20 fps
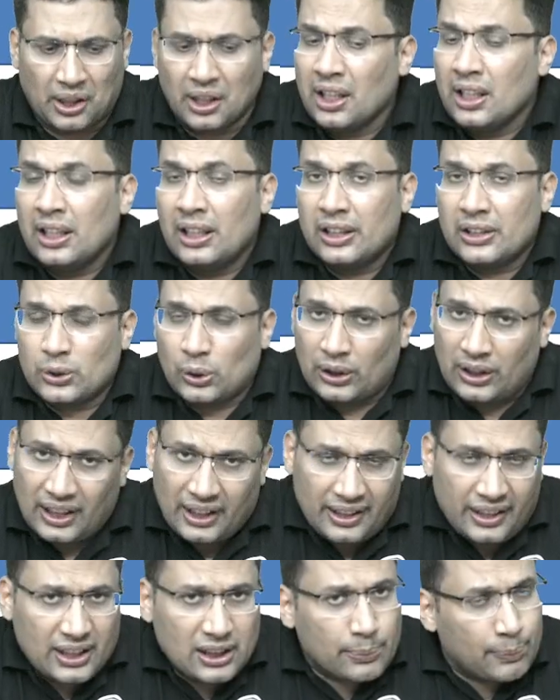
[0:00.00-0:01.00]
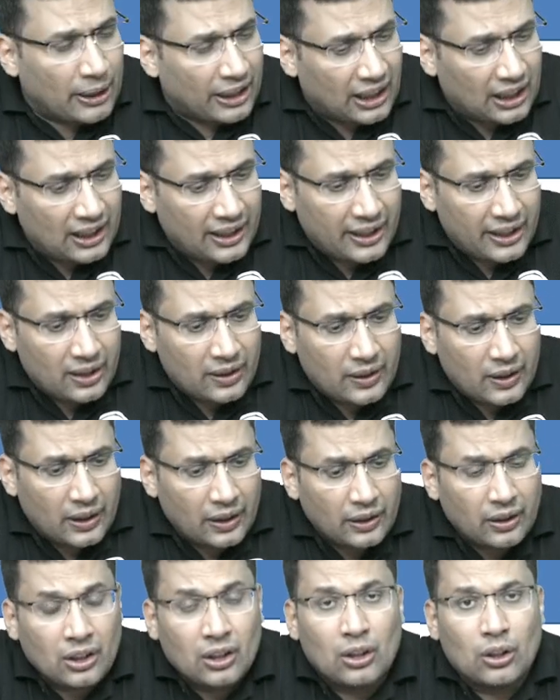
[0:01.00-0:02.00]
So lead is metallic irritant,
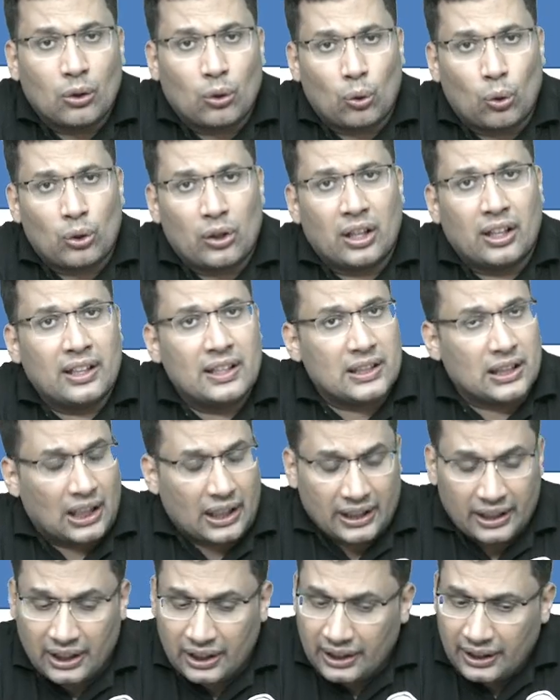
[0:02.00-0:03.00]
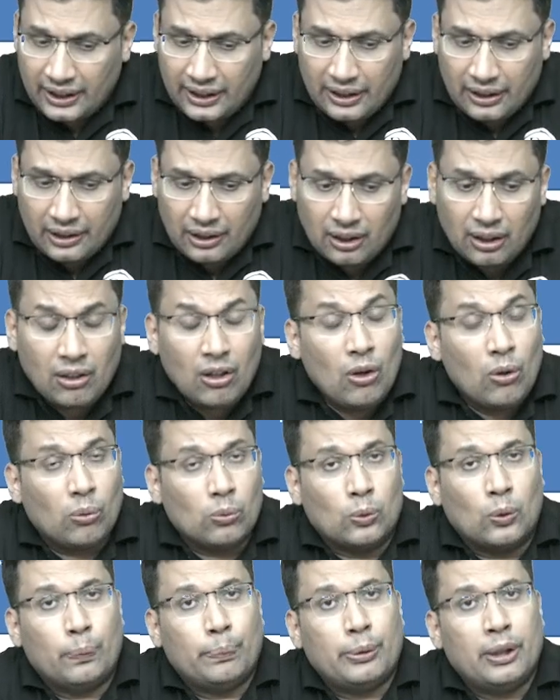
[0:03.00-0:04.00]
croton is organic irritant,
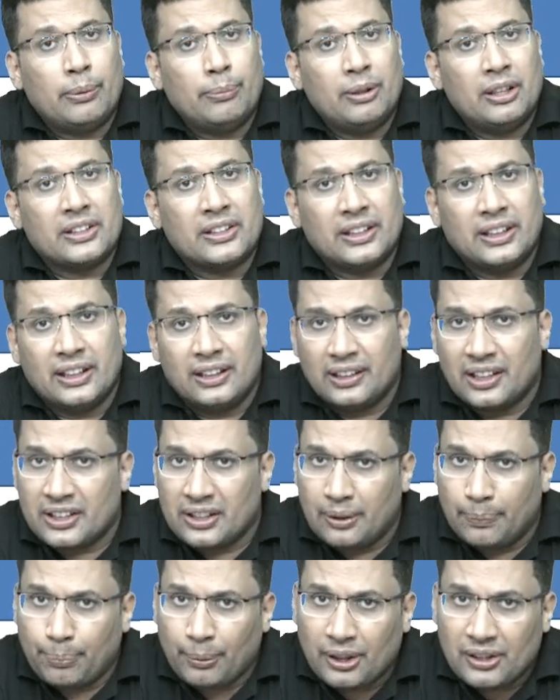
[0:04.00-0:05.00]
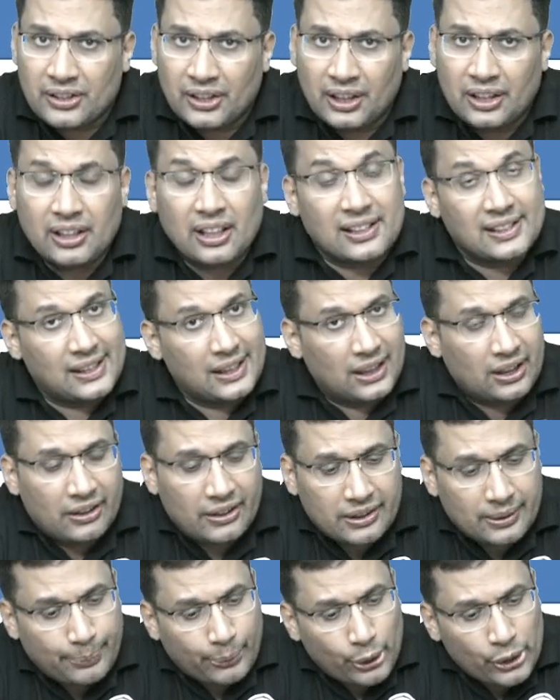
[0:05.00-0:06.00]
opium is CNS depressant, a CNS
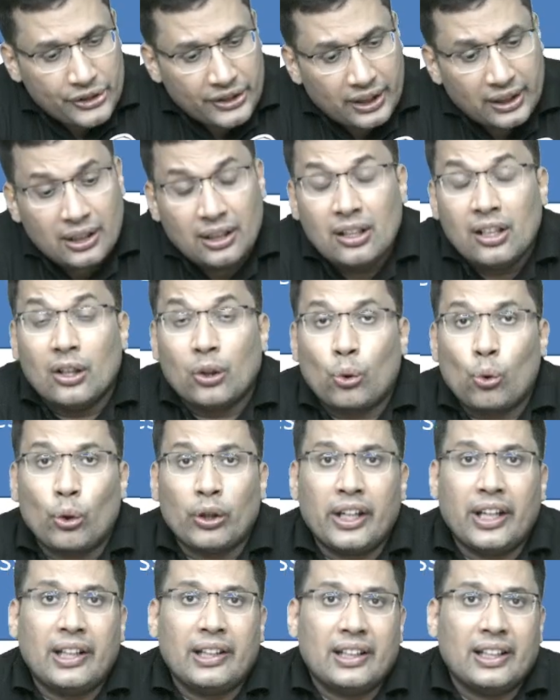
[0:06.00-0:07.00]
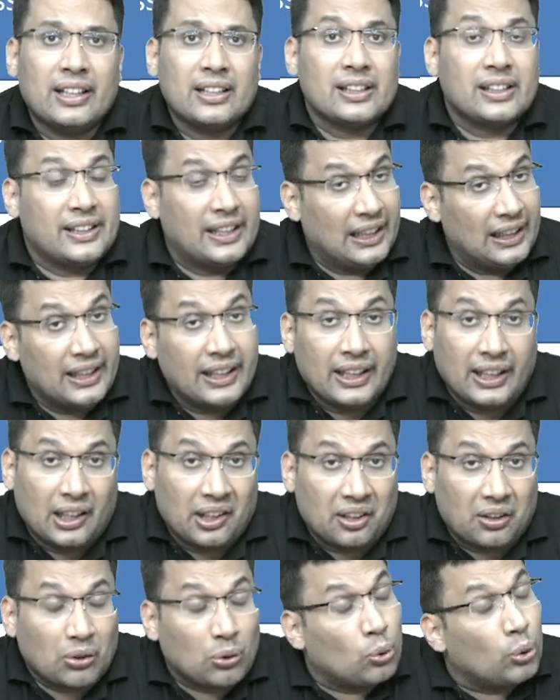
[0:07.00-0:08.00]
poison, cocaine is deliriant.
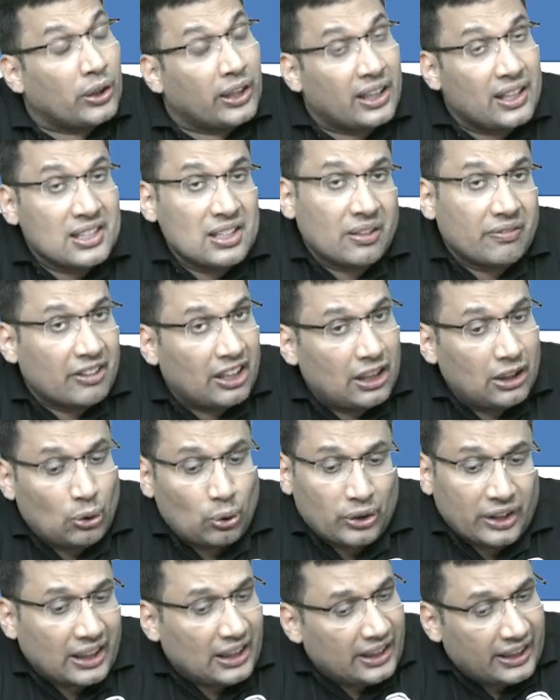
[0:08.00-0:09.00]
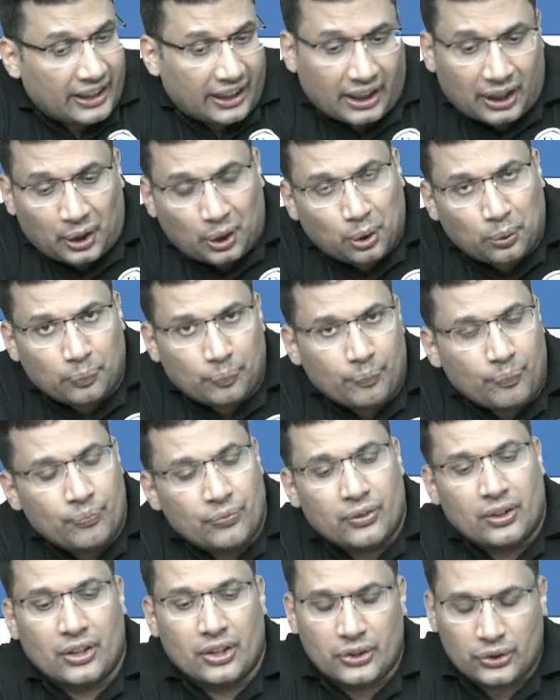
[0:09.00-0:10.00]
Cocaine is a well-known deliriant.
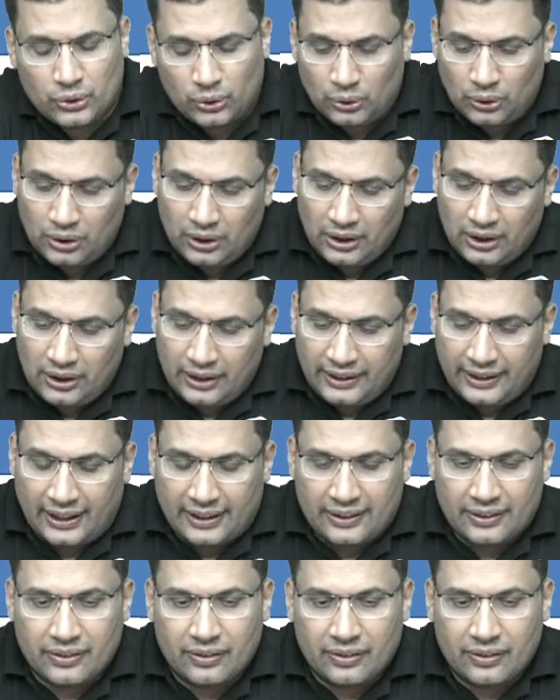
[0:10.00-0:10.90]
So yes.